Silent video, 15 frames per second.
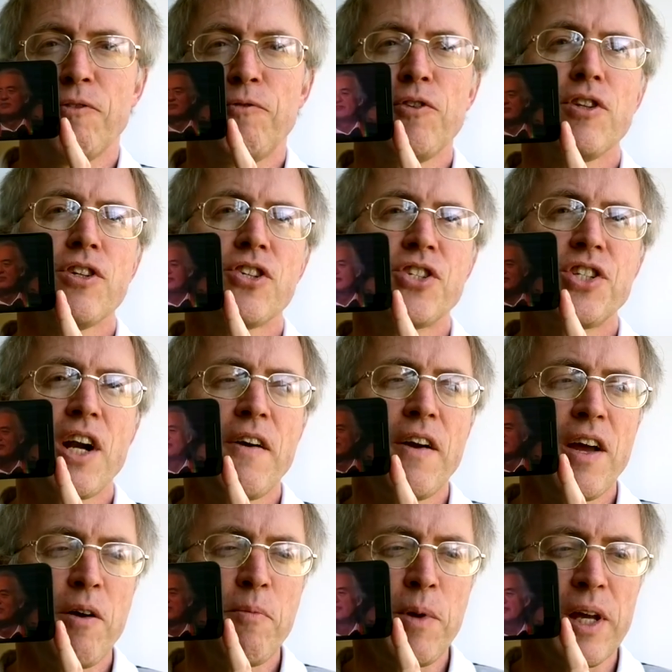Full
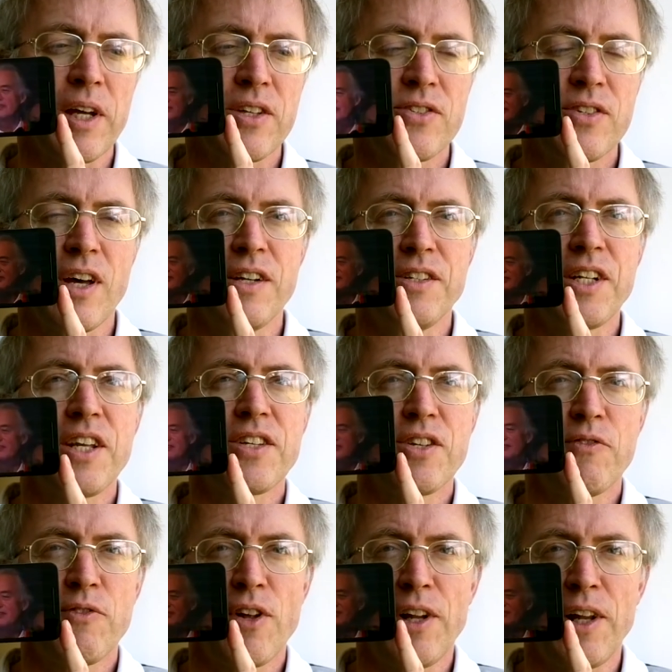stereo mix and
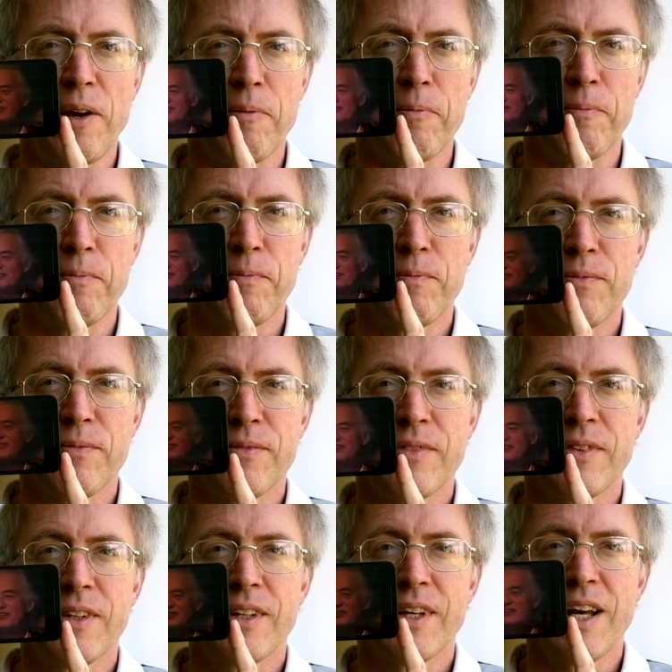decent volume.
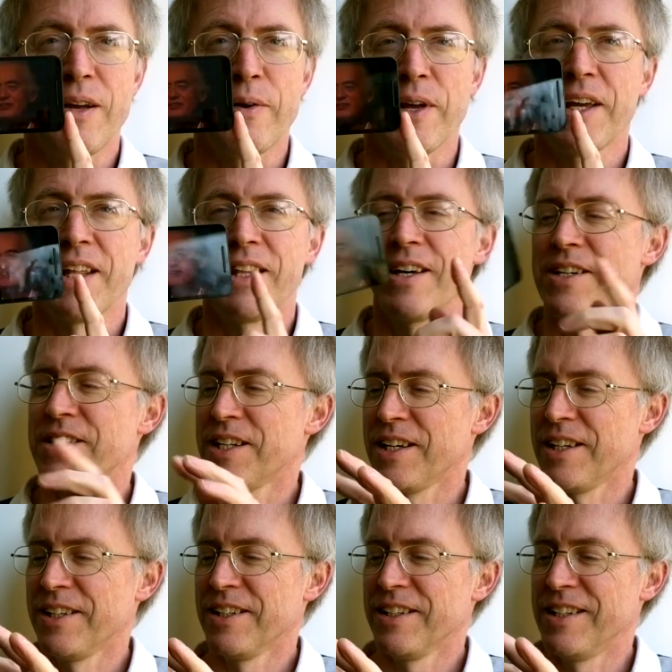Anyway, you get the
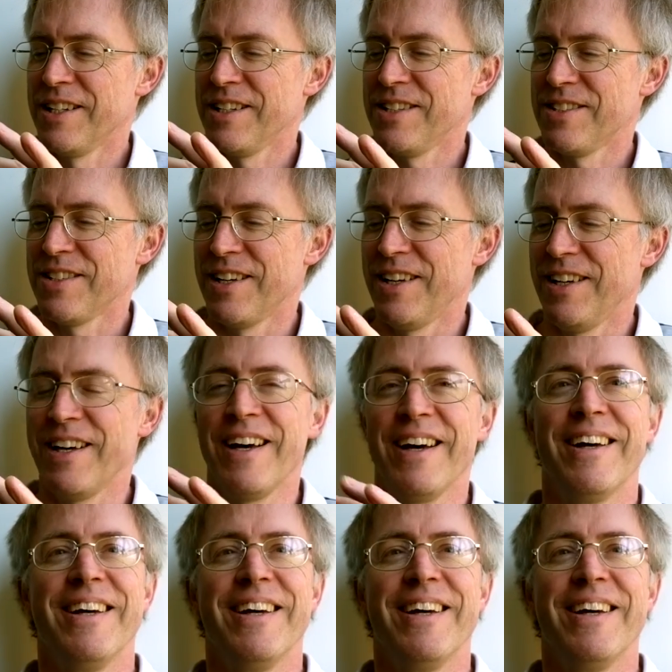idea.